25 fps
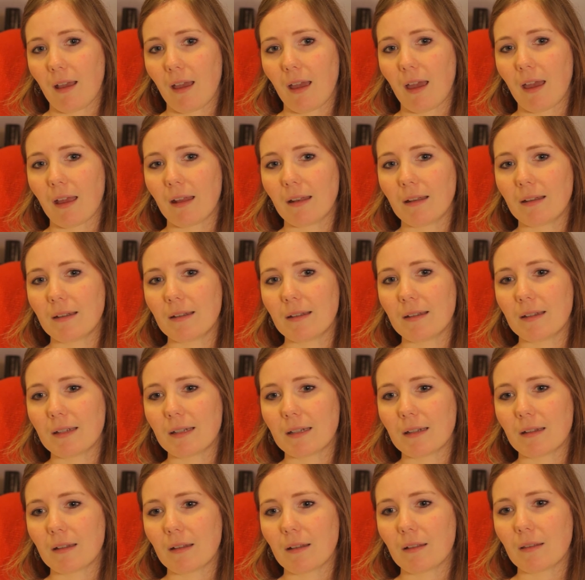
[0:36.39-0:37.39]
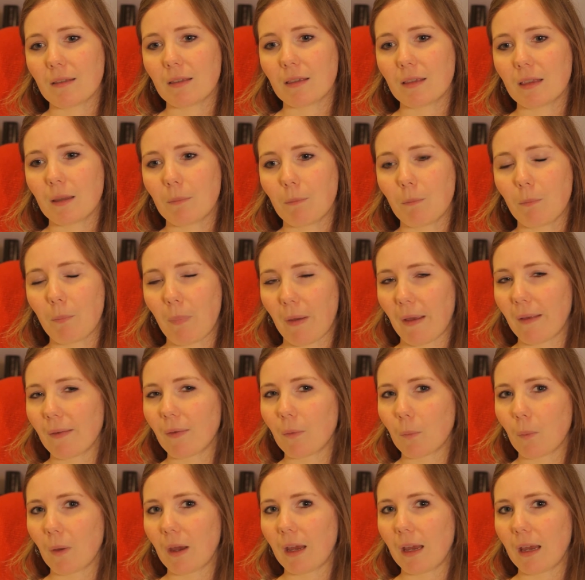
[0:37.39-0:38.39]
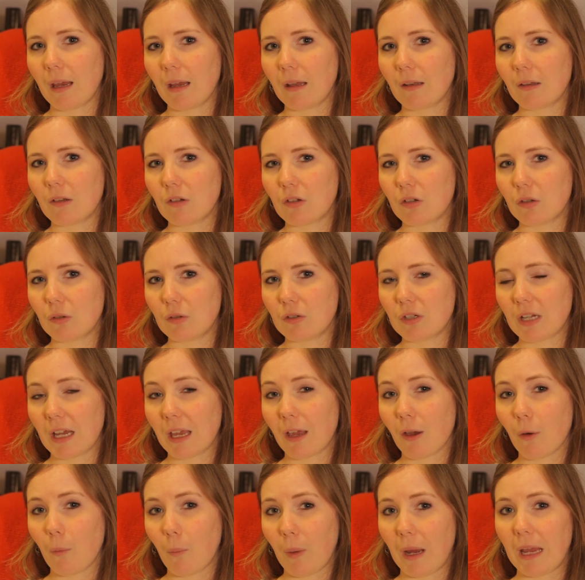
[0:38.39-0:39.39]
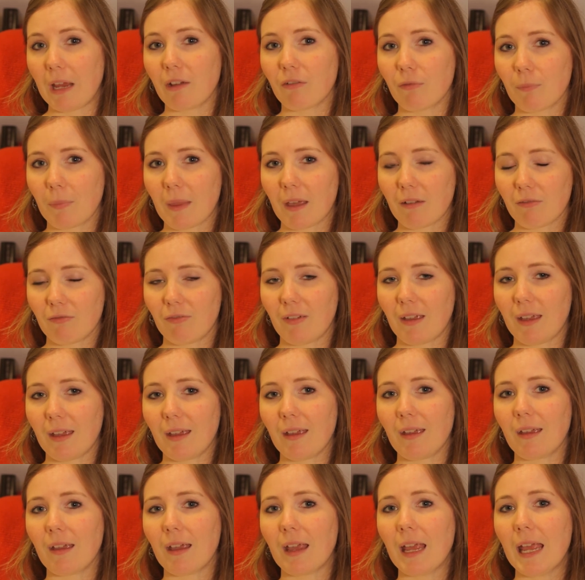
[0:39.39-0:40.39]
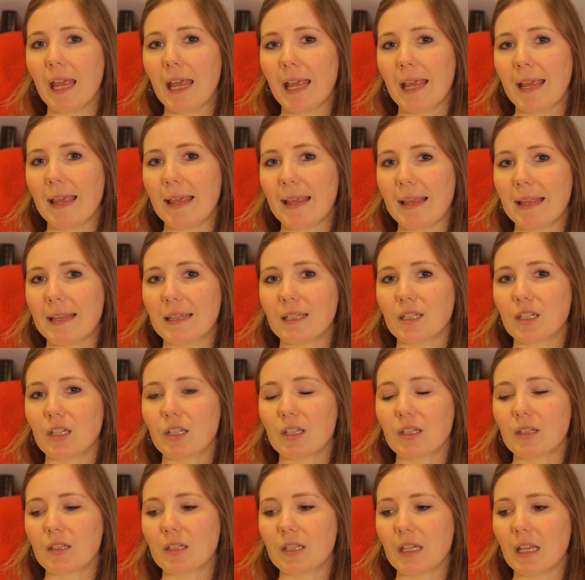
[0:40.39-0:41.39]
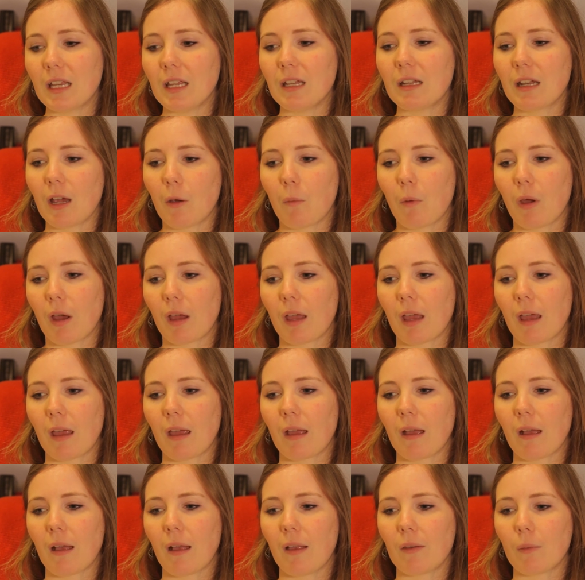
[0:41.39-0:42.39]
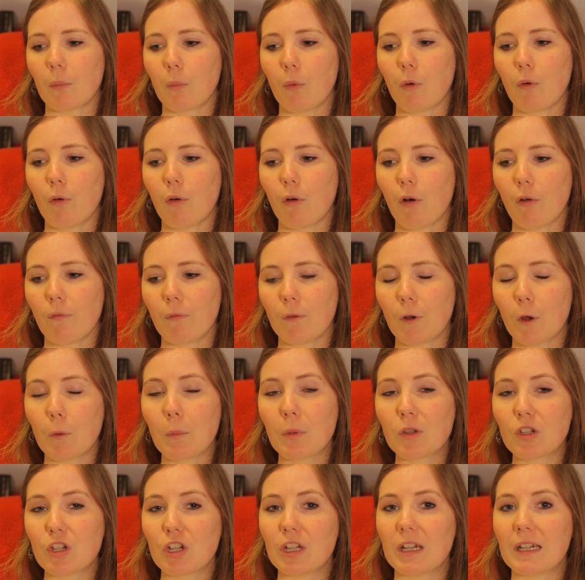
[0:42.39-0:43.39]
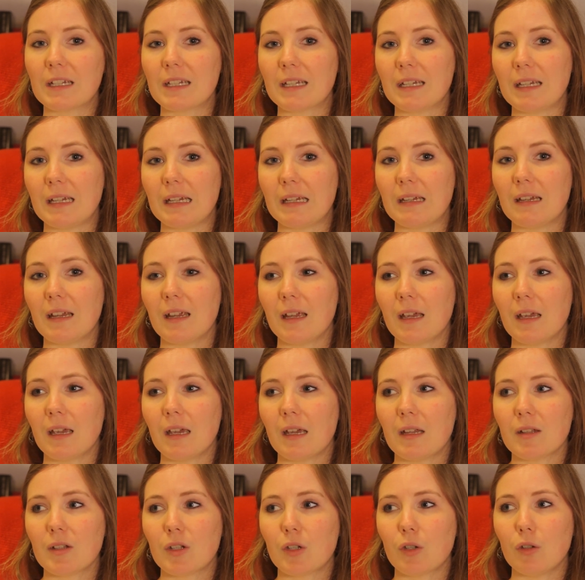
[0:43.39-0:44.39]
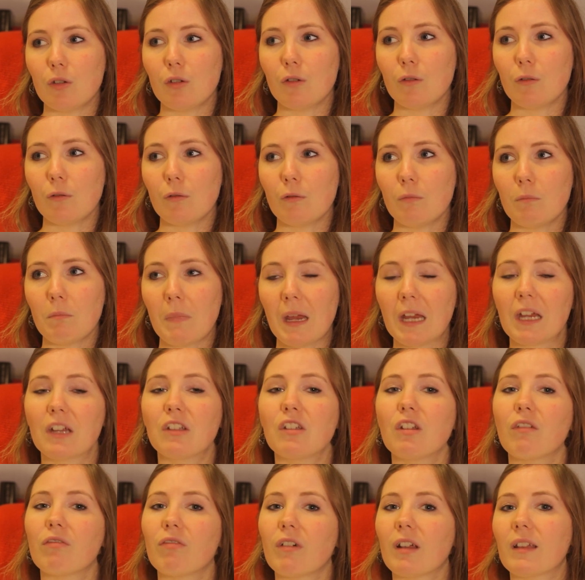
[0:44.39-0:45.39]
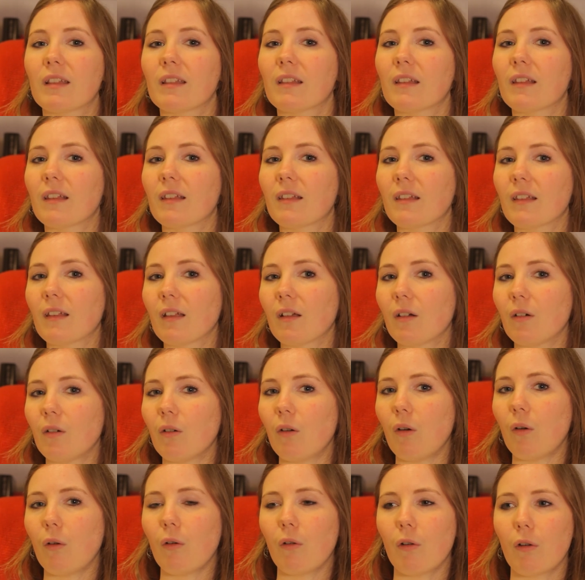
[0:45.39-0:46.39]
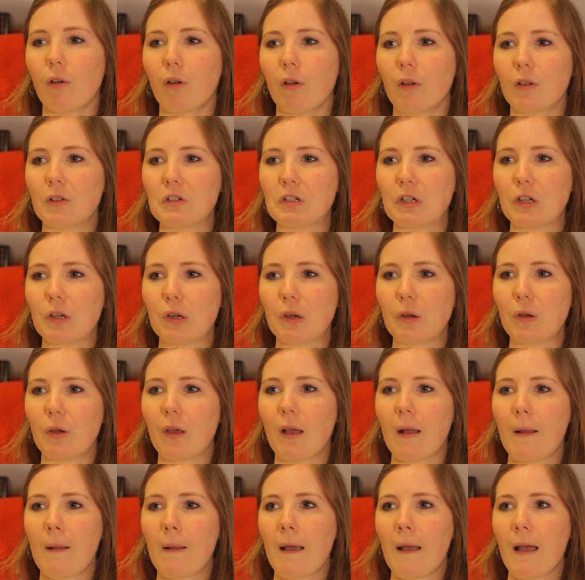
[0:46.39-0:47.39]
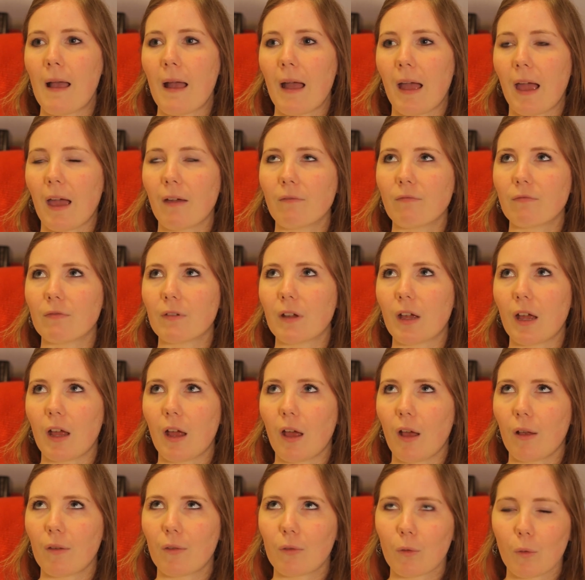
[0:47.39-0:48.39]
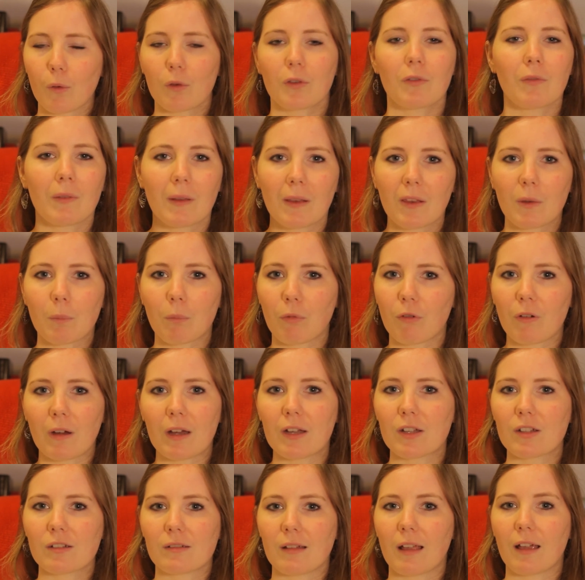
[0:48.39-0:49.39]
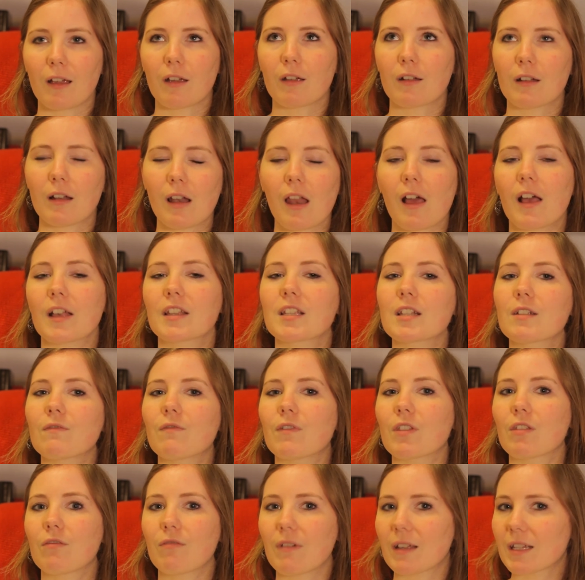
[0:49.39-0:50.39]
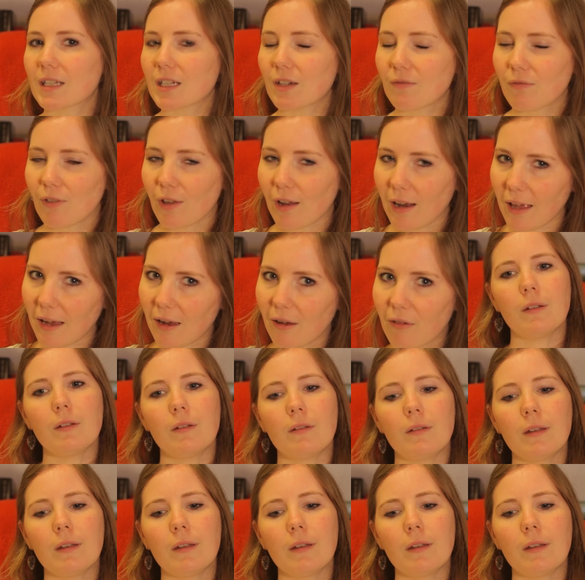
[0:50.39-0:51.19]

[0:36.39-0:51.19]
And the best way to take away from that fear is to see networking as more of an opportunity to make new friends or to have a source of inspiration that could last for the rest of your life.